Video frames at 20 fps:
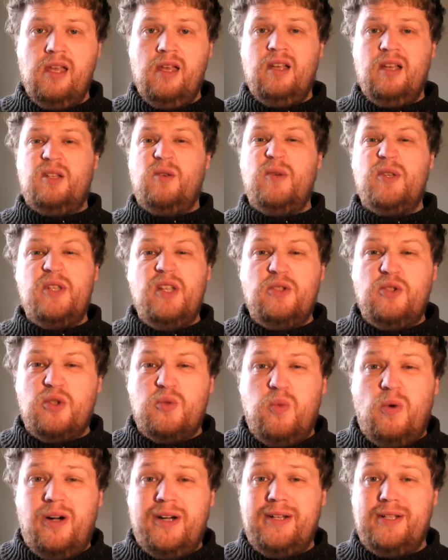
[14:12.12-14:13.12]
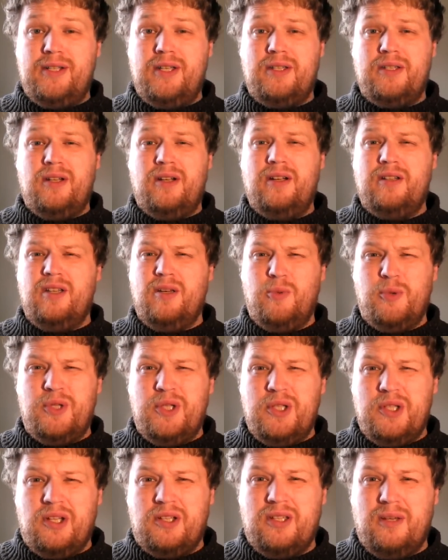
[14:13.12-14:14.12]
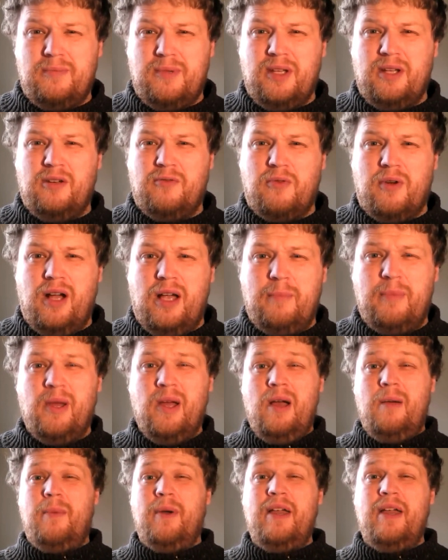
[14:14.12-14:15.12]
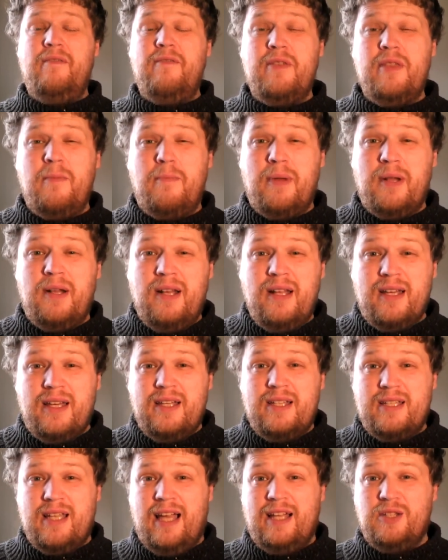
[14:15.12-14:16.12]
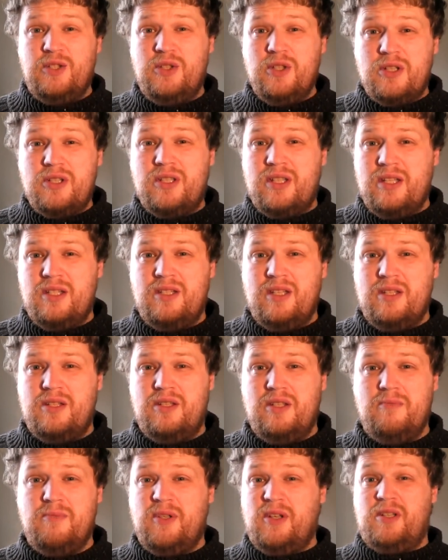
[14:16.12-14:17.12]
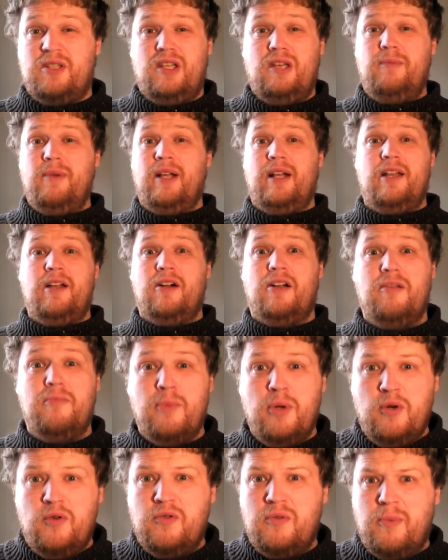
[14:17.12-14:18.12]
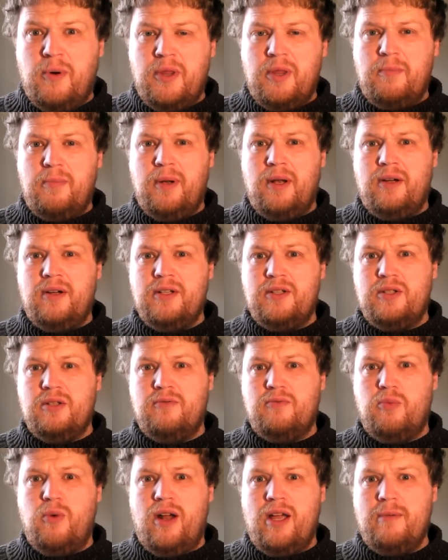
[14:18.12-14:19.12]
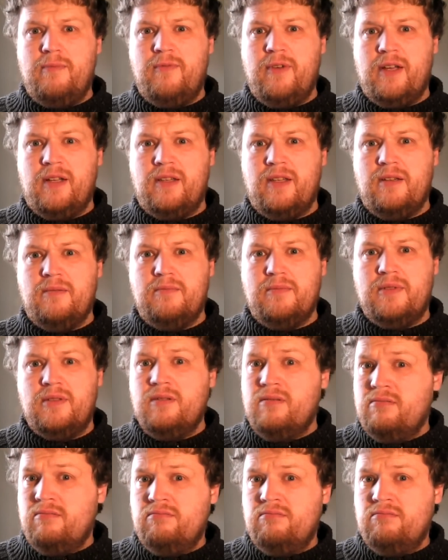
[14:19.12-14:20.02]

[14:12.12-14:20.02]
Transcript: So it's not just wider society which is accepting of rape, but even the police and justice systems are seemingly unmoved by the plights of rape victims.